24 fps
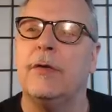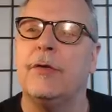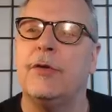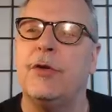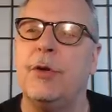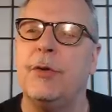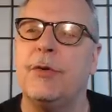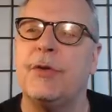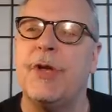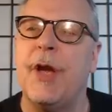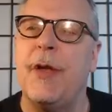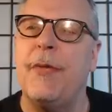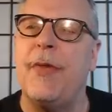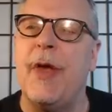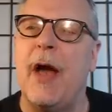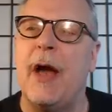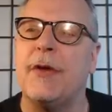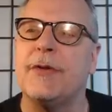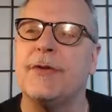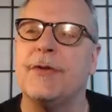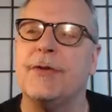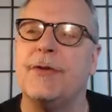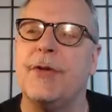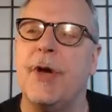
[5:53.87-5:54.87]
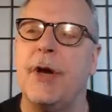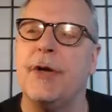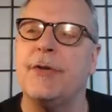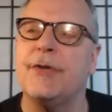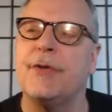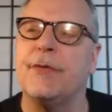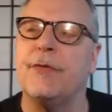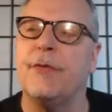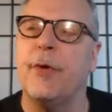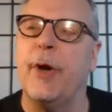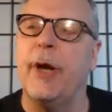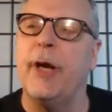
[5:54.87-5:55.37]
10,000
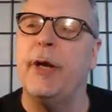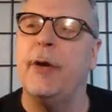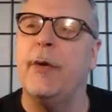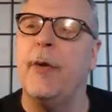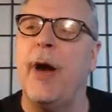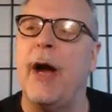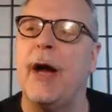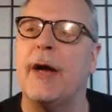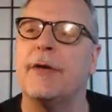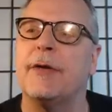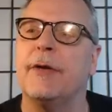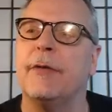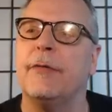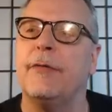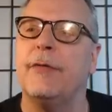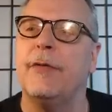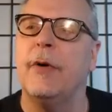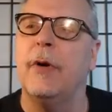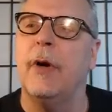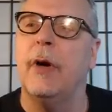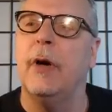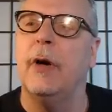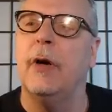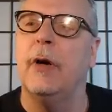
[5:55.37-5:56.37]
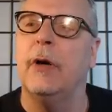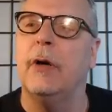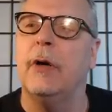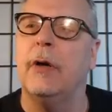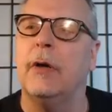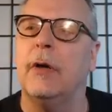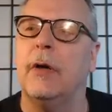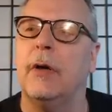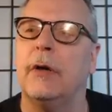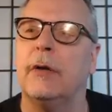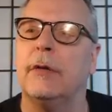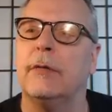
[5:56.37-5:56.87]
tons of radioactive
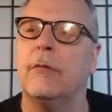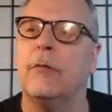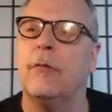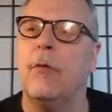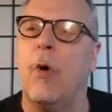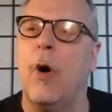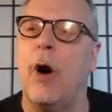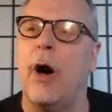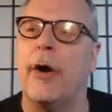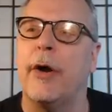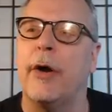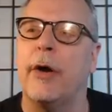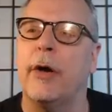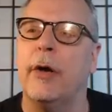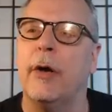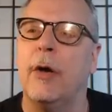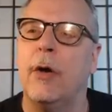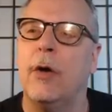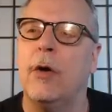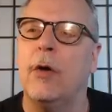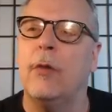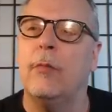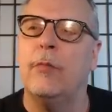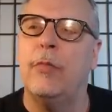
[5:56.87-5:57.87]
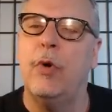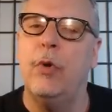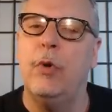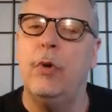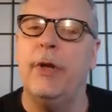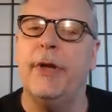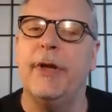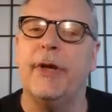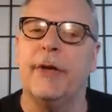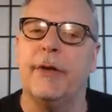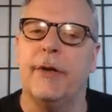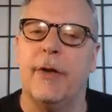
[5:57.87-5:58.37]
water
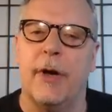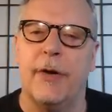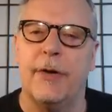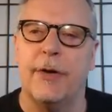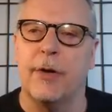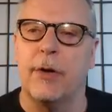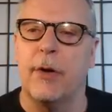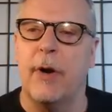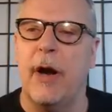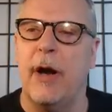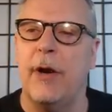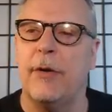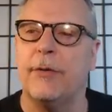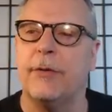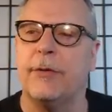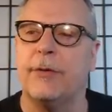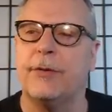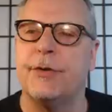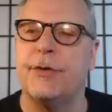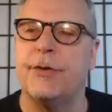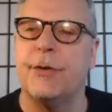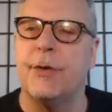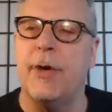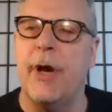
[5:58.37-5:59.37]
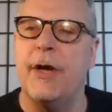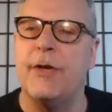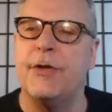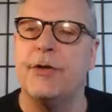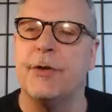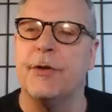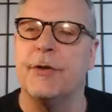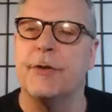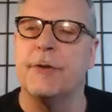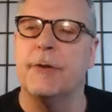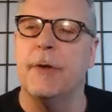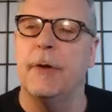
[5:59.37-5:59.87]
pooling in underground
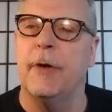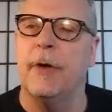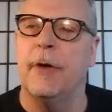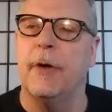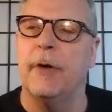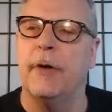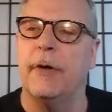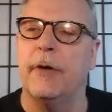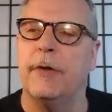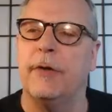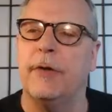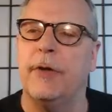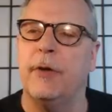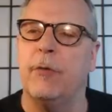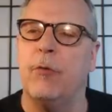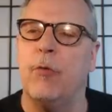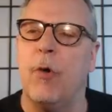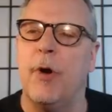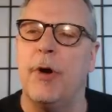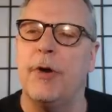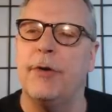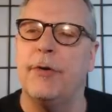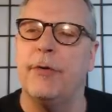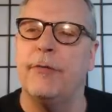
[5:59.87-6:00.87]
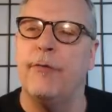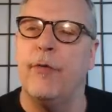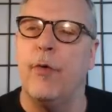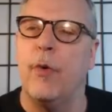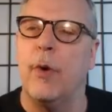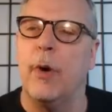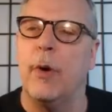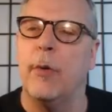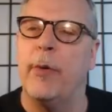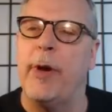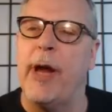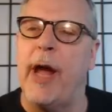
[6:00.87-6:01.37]
trenches in the 1 to
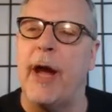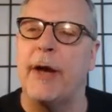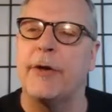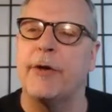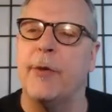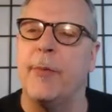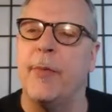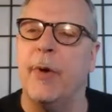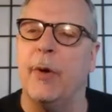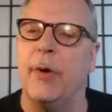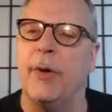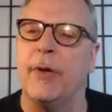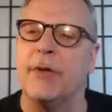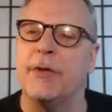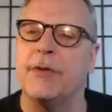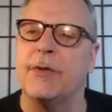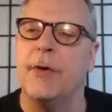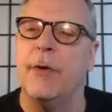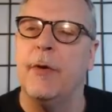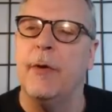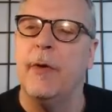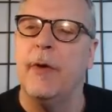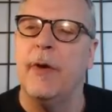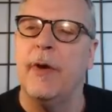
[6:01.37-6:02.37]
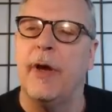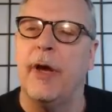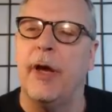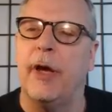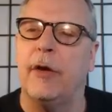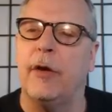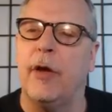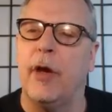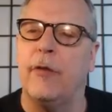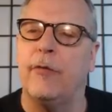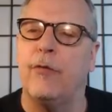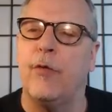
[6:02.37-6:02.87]
4 reactor buildings
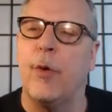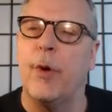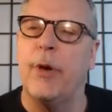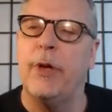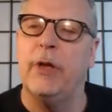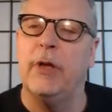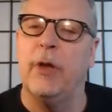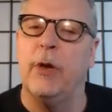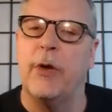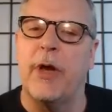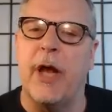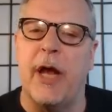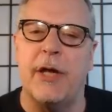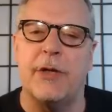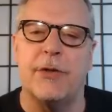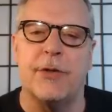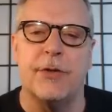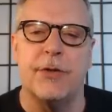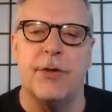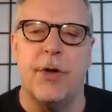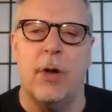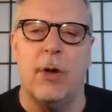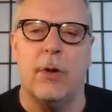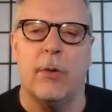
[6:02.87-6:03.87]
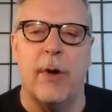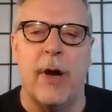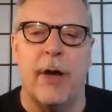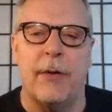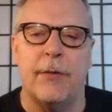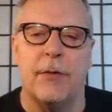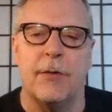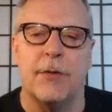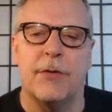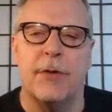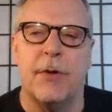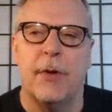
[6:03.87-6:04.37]
and 40 locations all
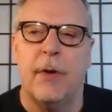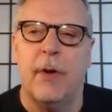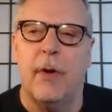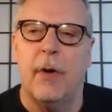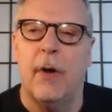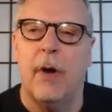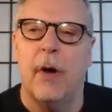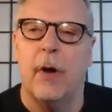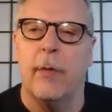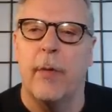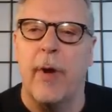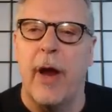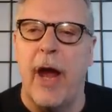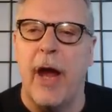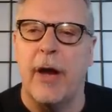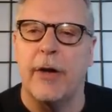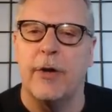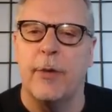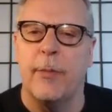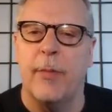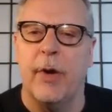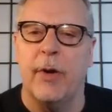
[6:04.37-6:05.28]
around those reactor